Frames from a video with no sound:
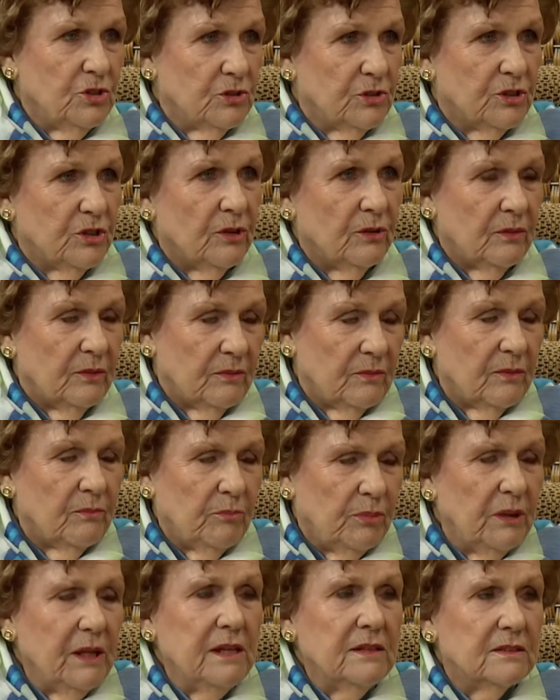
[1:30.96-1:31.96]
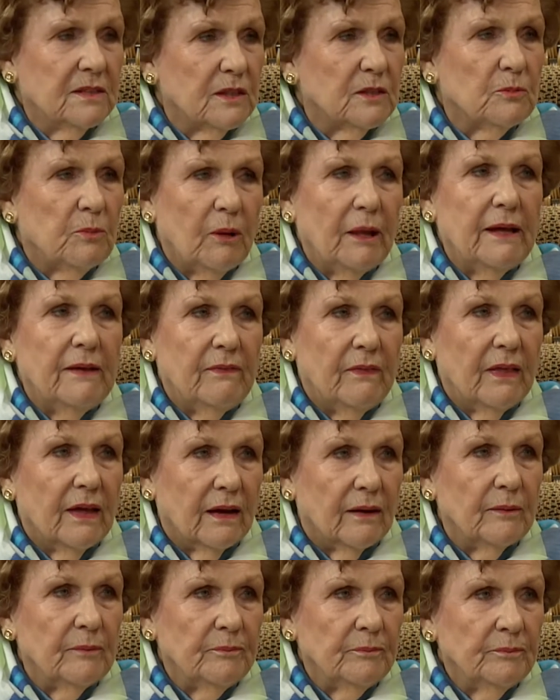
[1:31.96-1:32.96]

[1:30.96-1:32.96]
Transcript: you're, please explain that.